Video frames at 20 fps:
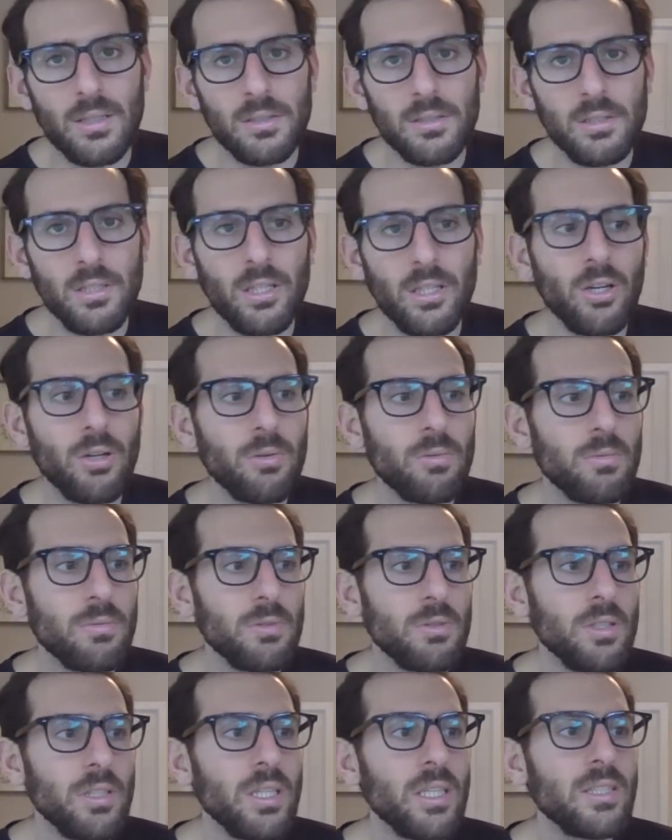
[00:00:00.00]
you know,
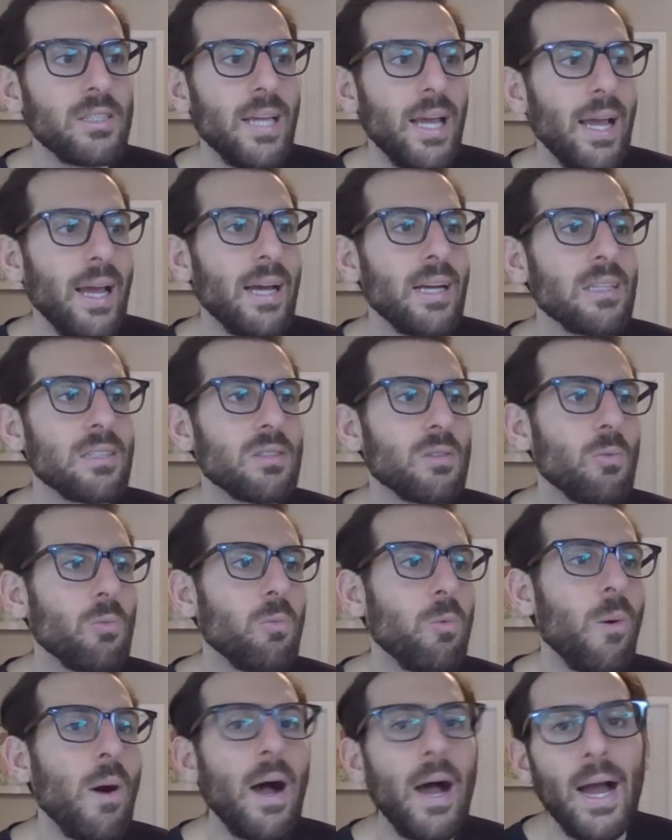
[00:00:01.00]
you need to ask
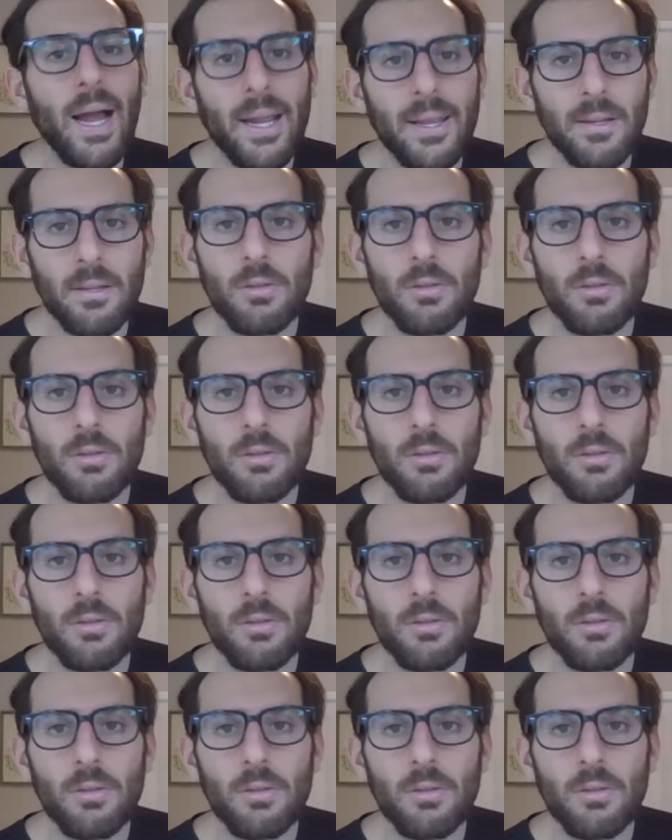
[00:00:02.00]
why.